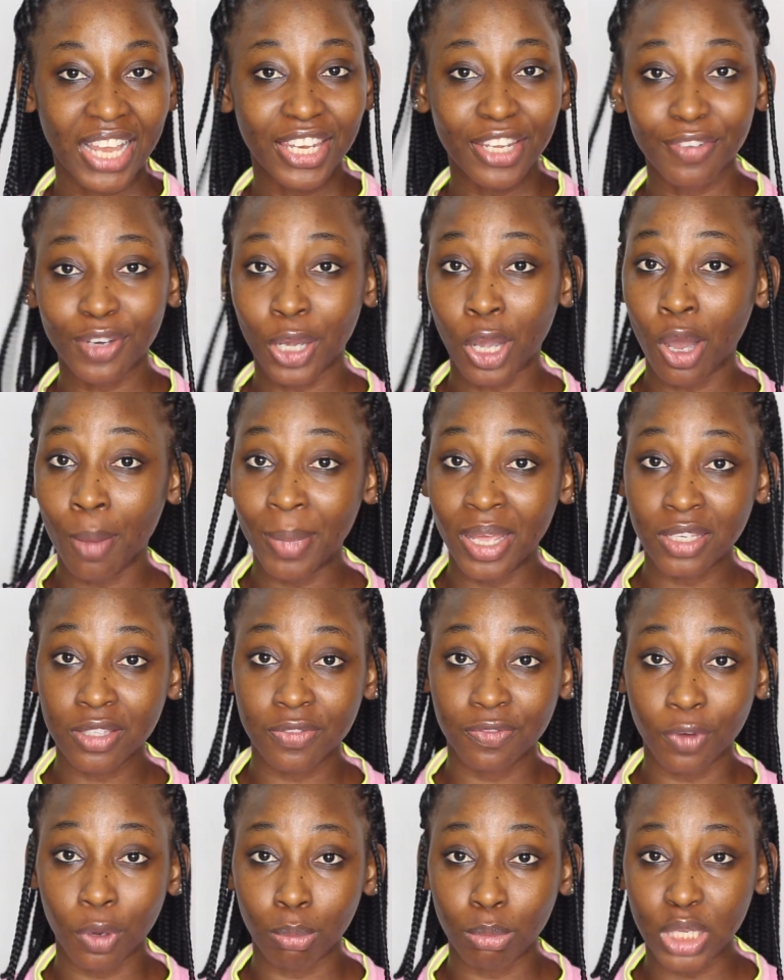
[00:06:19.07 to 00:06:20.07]
leave a
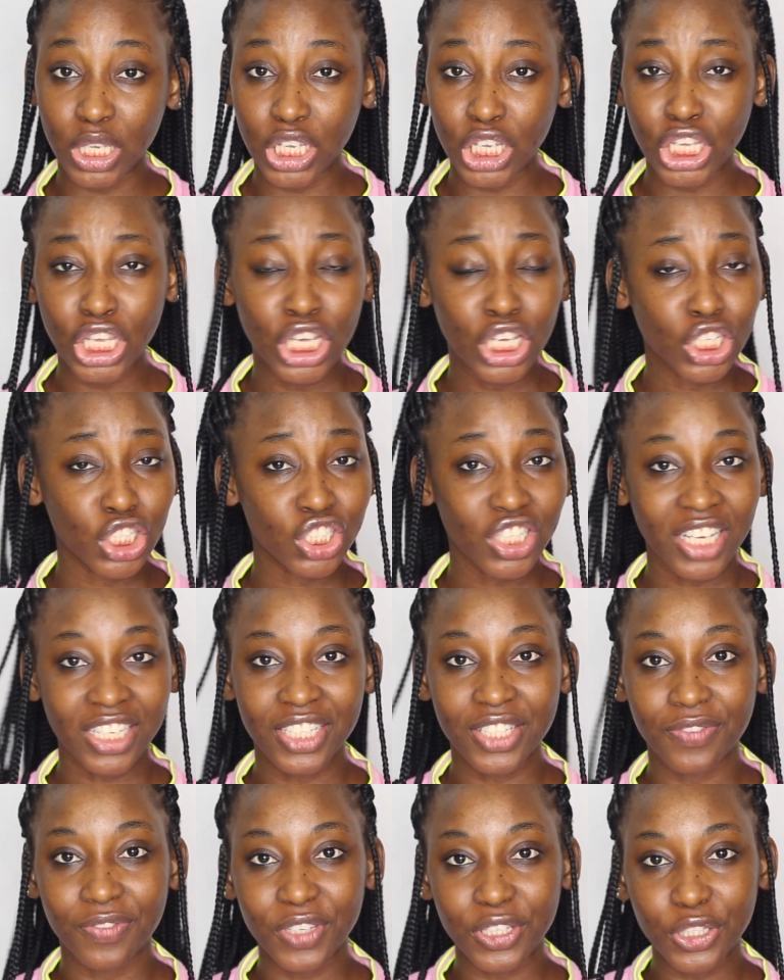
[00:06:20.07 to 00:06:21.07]
comment for me, share
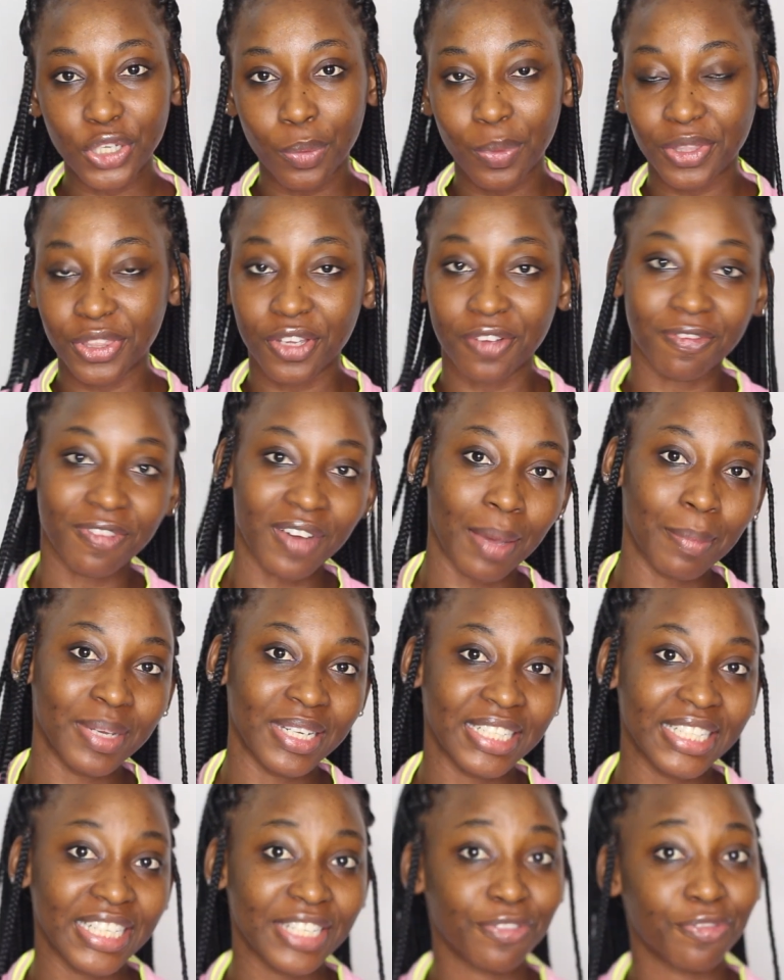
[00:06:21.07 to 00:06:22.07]
this video with your
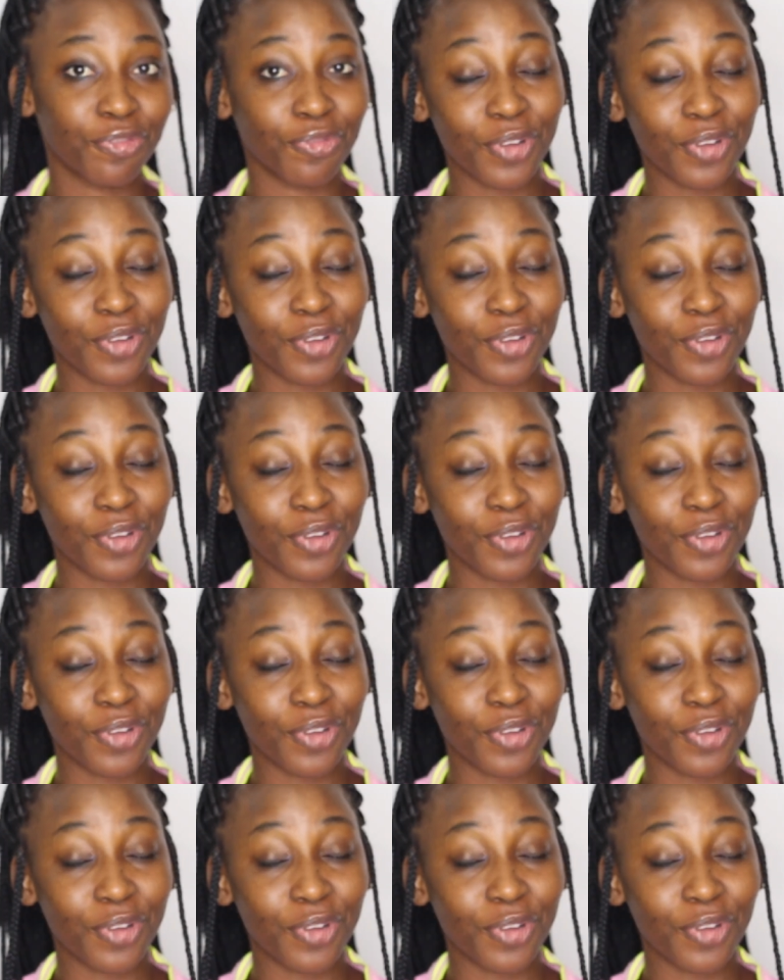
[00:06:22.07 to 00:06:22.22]
family,